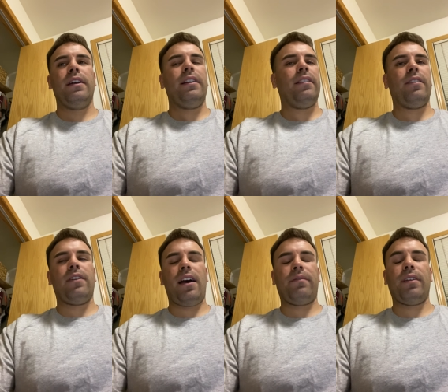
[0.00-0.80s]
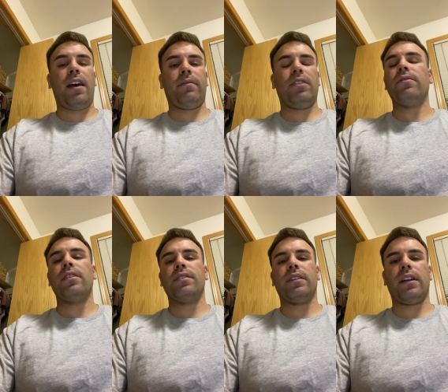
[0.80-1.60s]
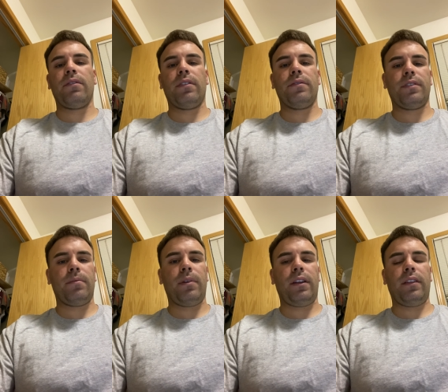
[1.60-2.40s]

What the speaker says: and they don't have to have any reason to get rid of somebody.